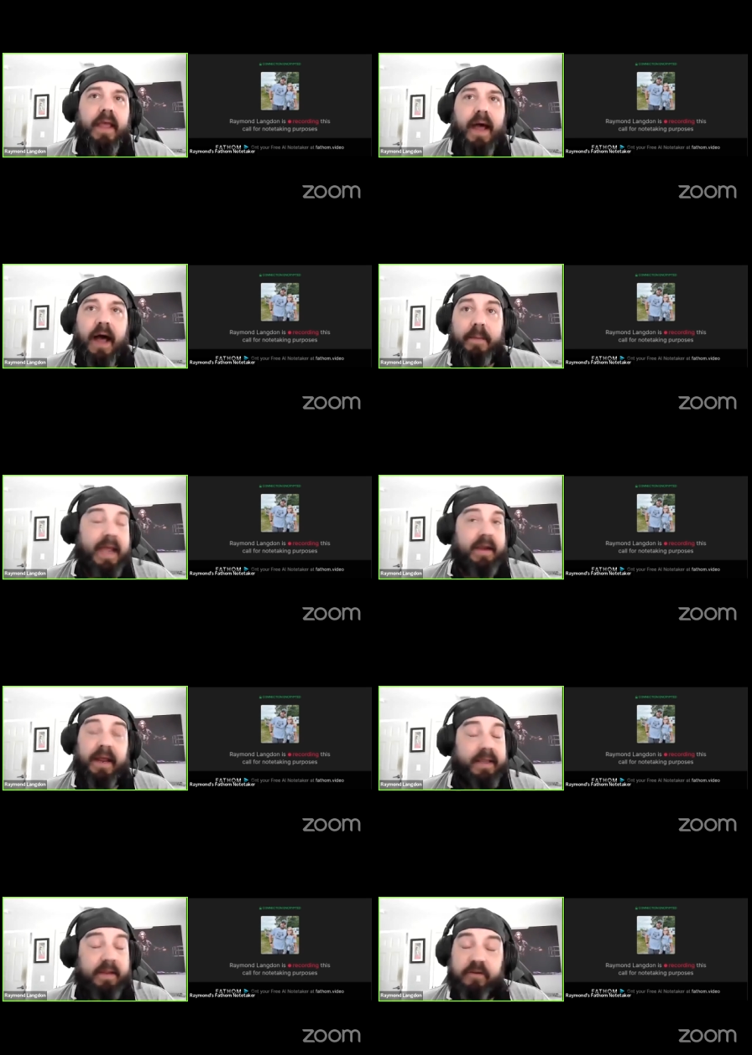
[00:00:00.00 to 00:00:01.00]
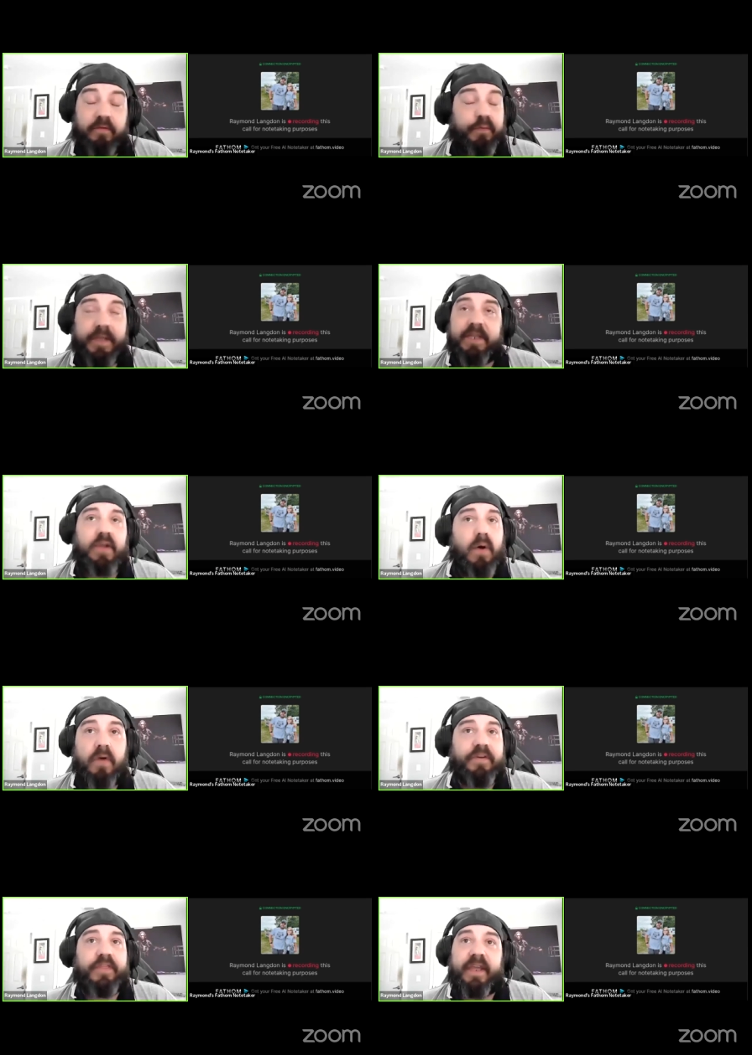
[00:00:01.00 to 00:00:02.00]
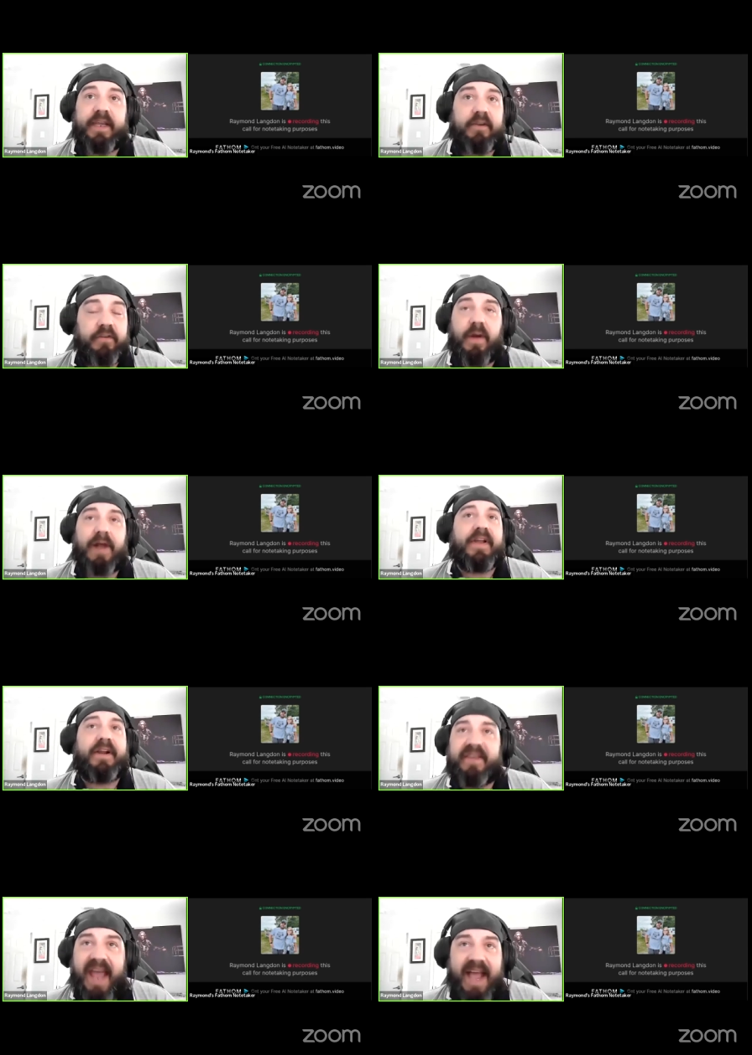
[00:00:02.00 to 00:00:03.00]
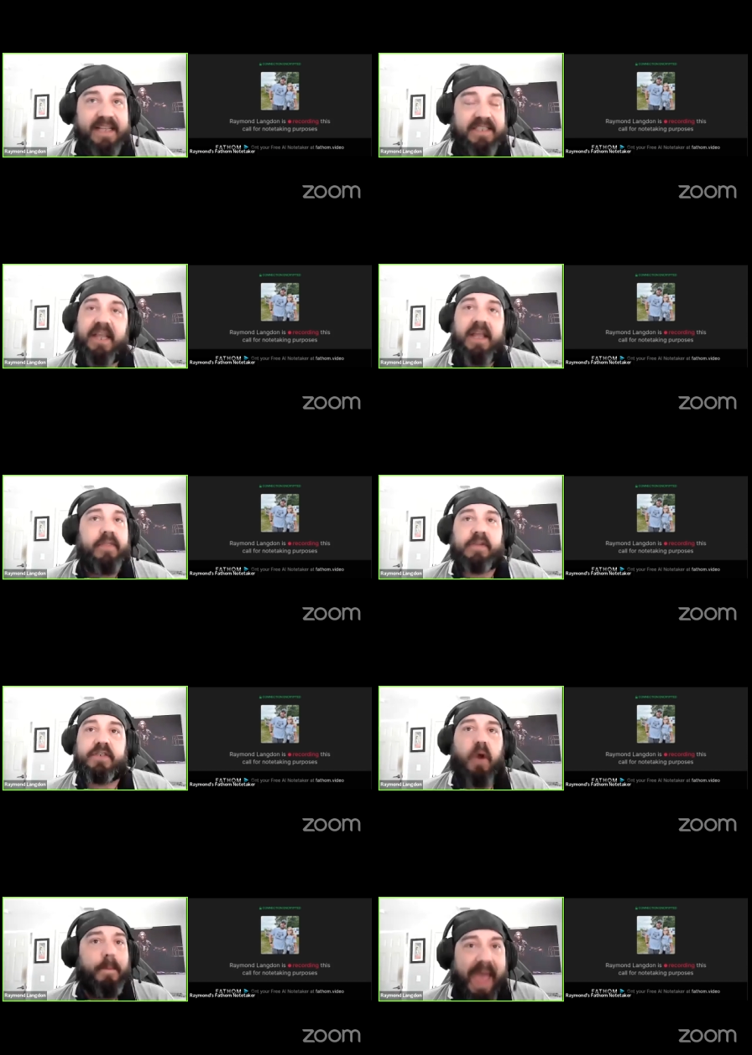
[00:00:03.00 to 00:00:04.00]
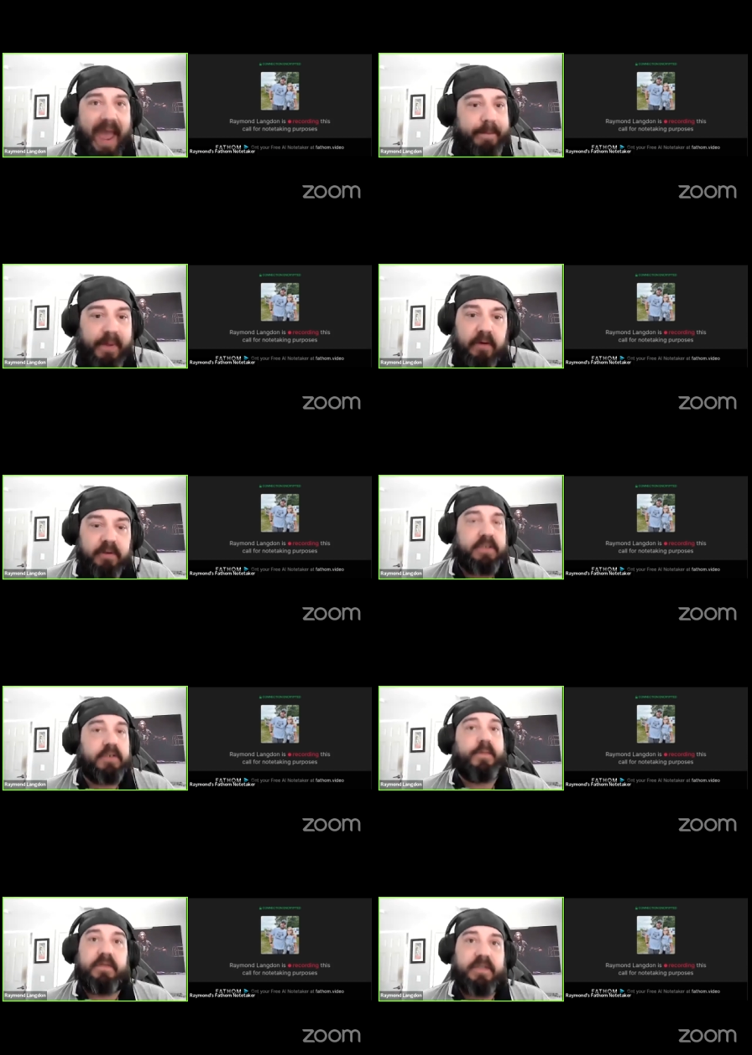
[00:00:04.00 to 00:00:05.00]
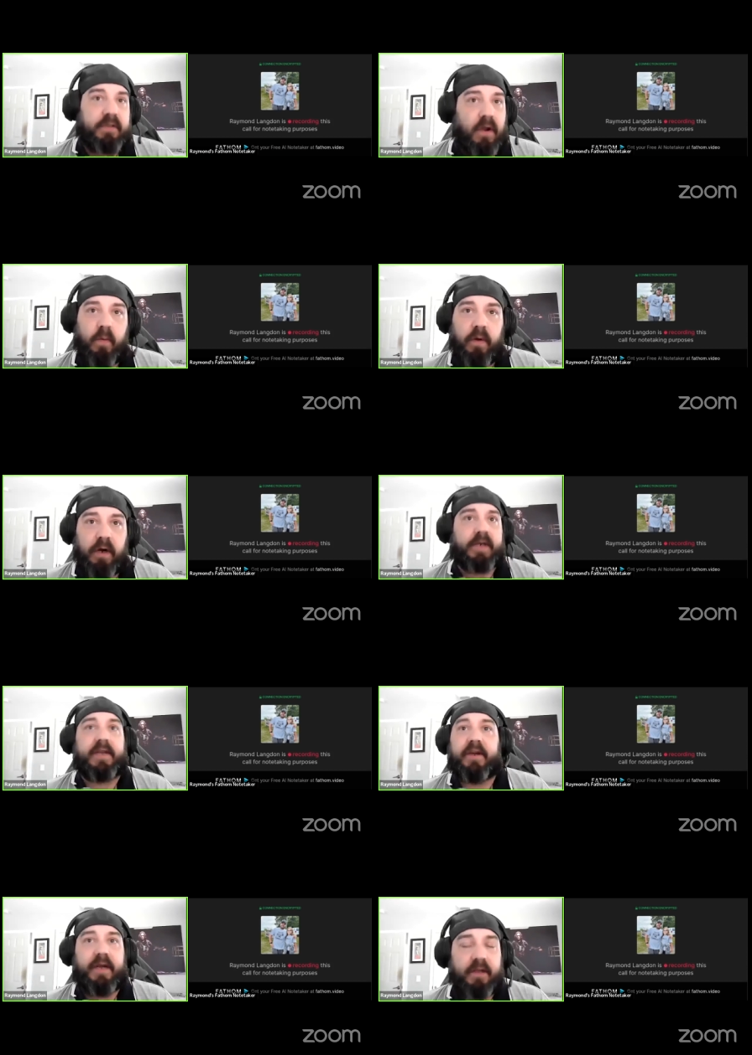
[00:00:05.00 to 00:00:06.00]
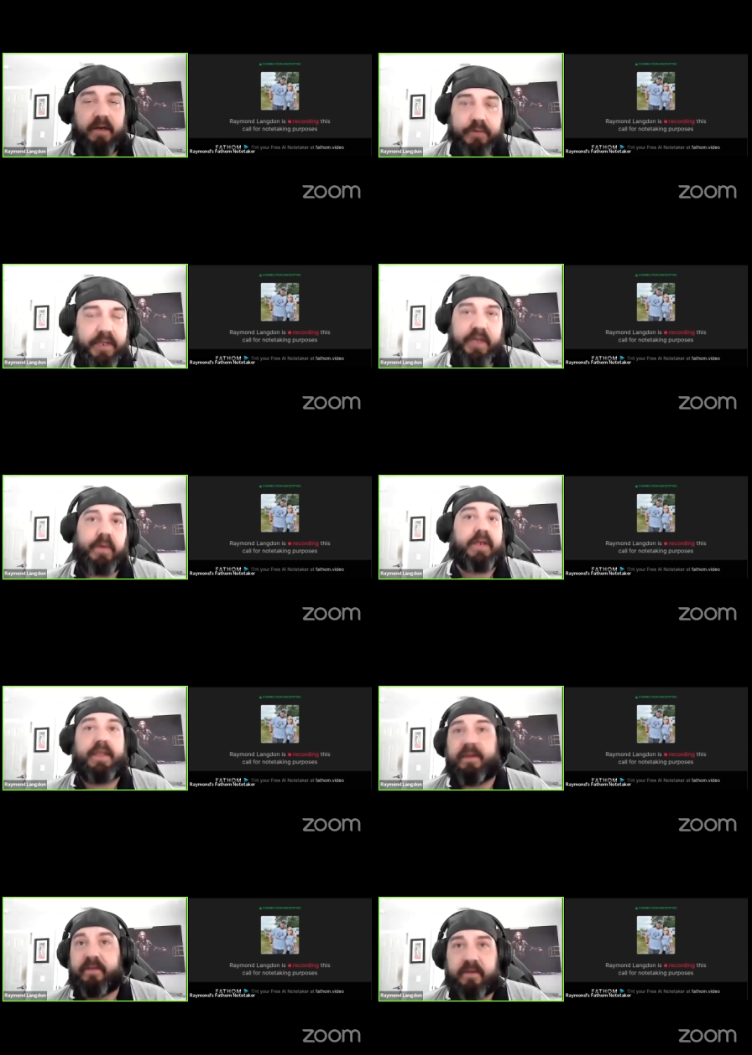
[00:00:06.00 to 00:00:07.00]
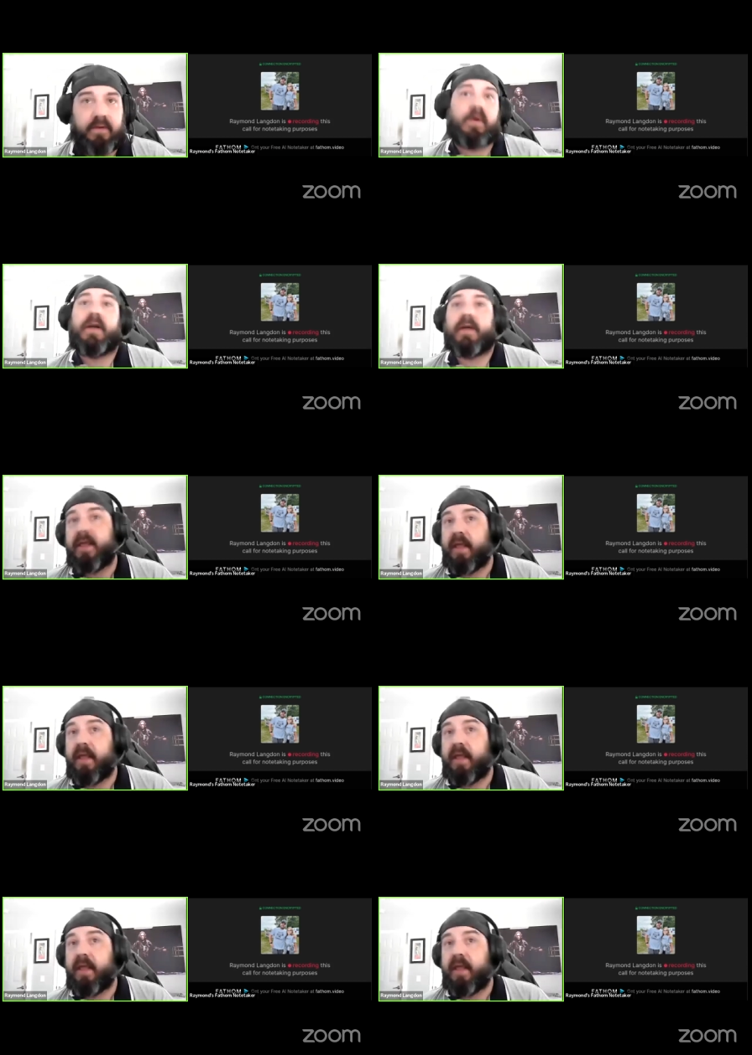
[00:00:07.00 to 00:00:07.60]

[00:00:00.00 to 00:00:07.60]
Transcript: Um, and uh, just really don't overthink it. Just go out there and test. There's no bad posts. There's posts that don't work, and you're going to learn really quickly this didn't work.